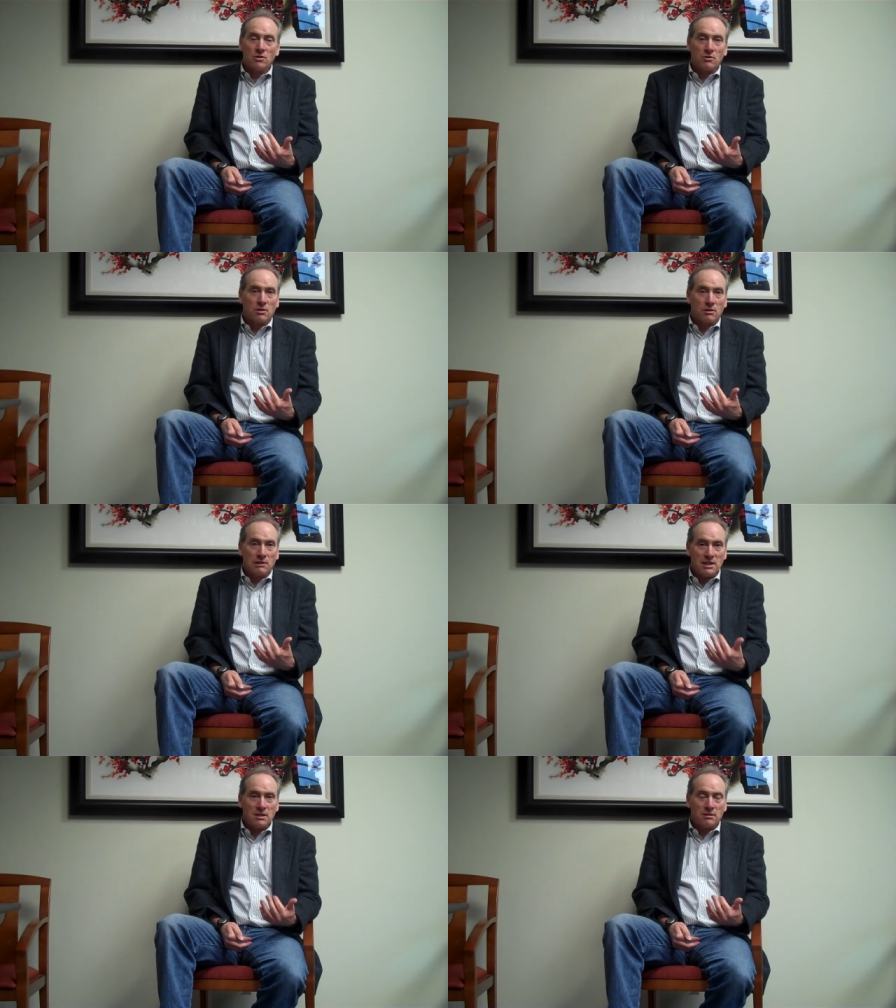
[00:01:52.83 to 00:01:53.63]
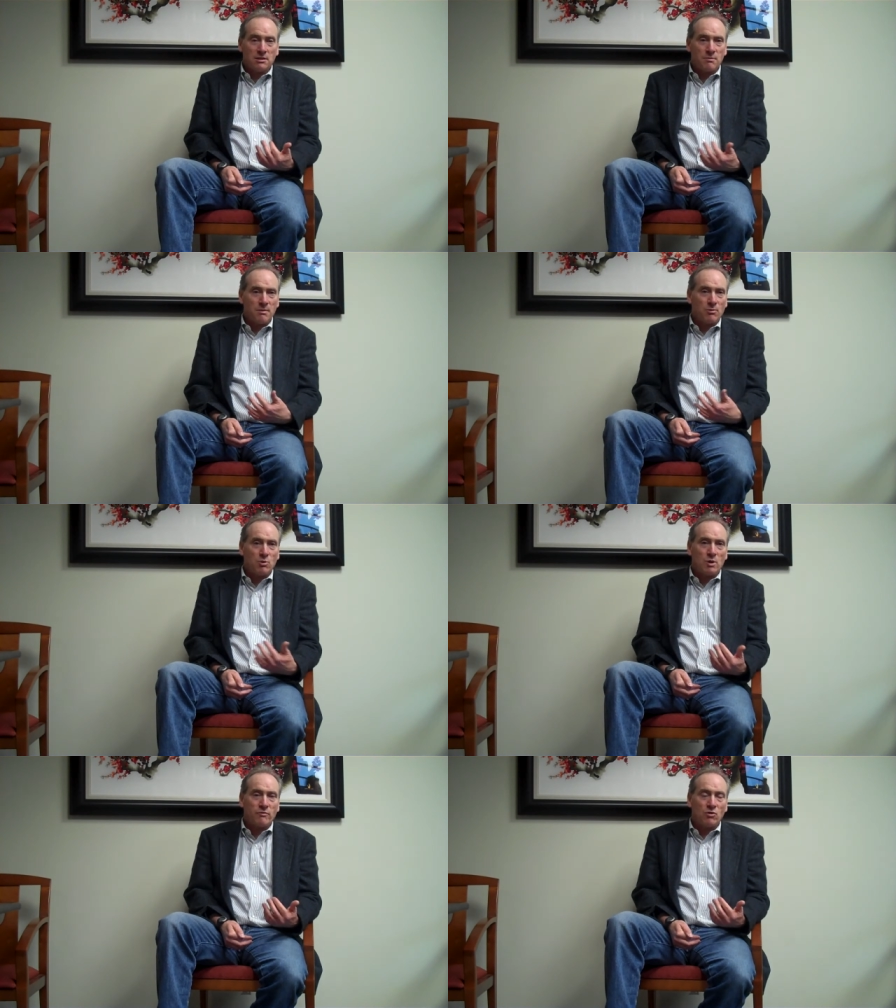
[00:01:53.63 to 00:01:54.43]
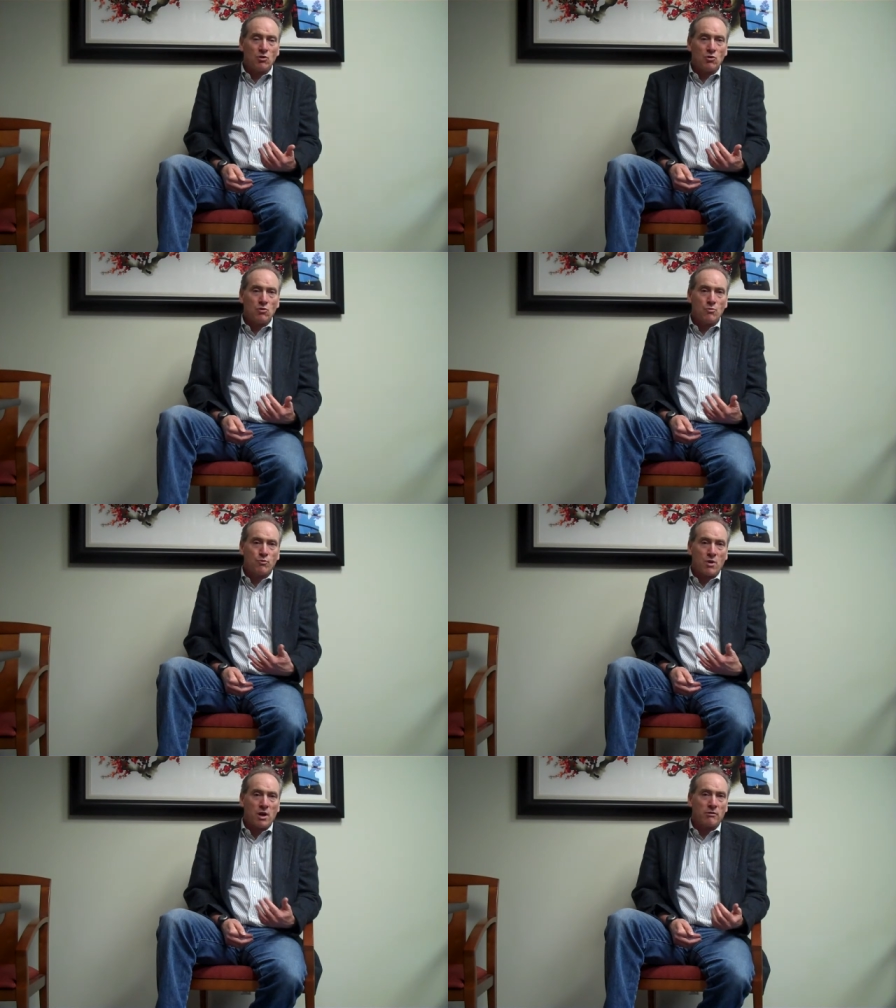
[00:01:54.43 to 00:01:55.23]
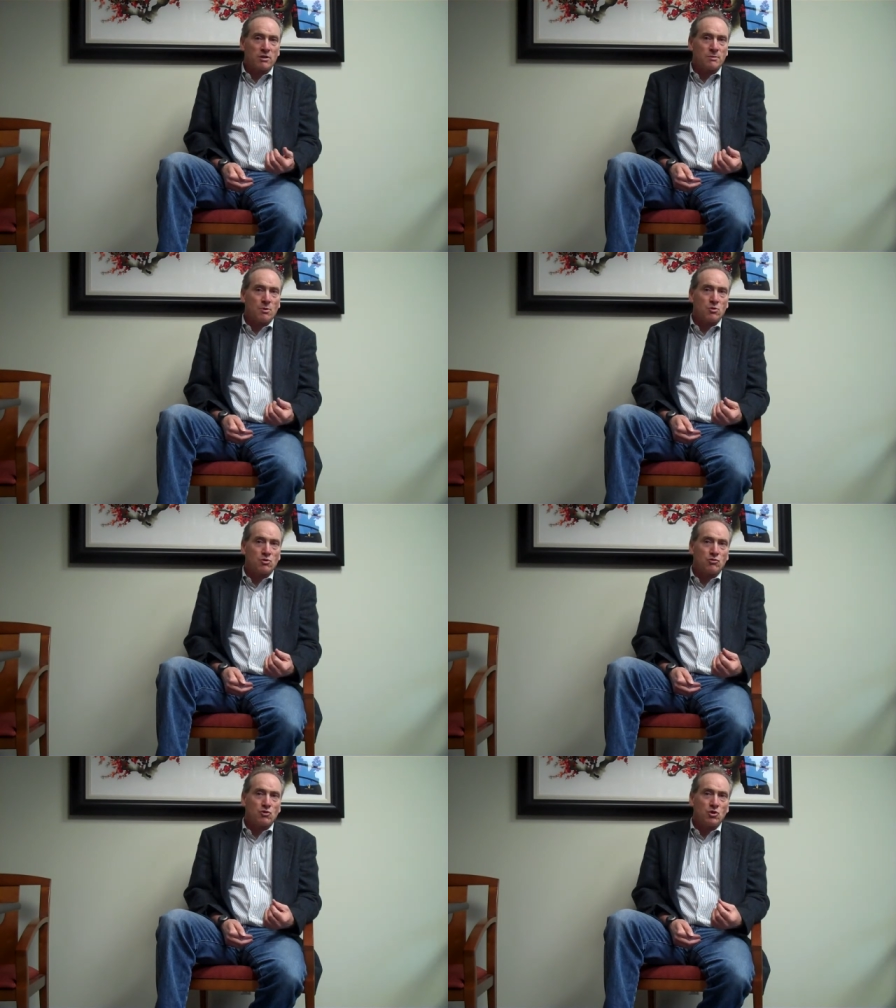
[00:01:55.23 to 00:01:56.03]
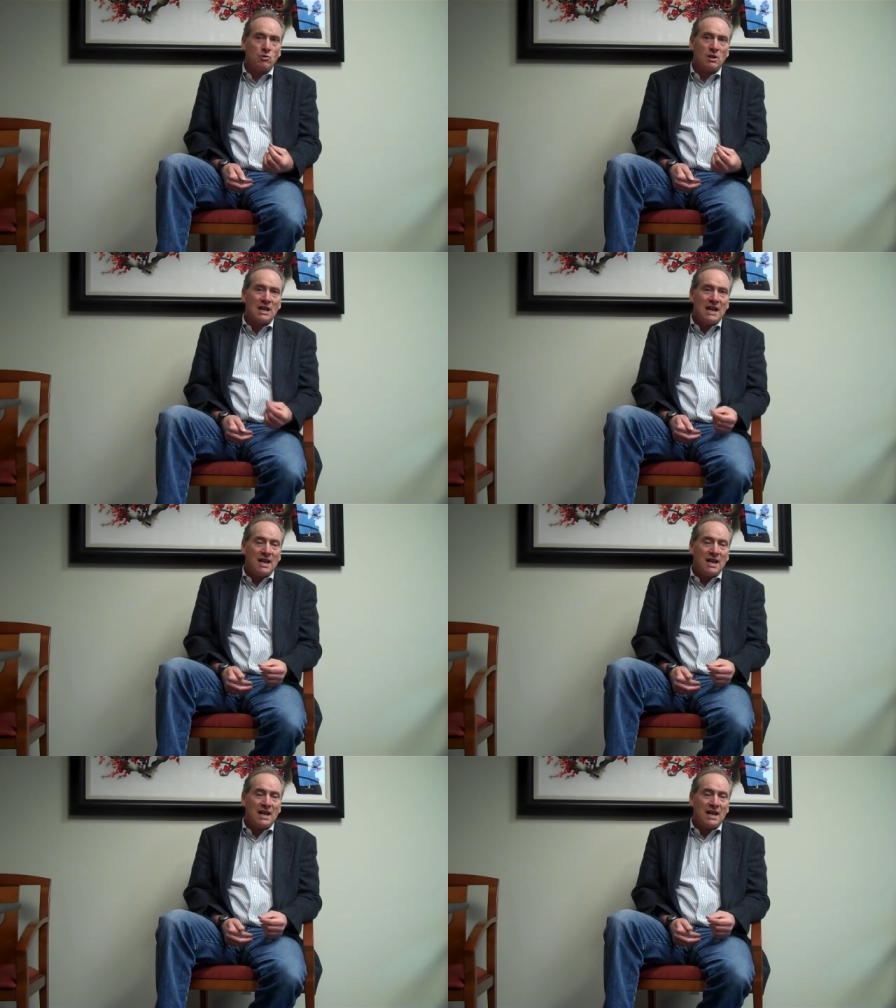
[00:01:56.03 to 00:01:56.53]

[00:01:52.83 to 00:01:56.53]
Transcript: uh, lethal to people who have no prior exposure to it,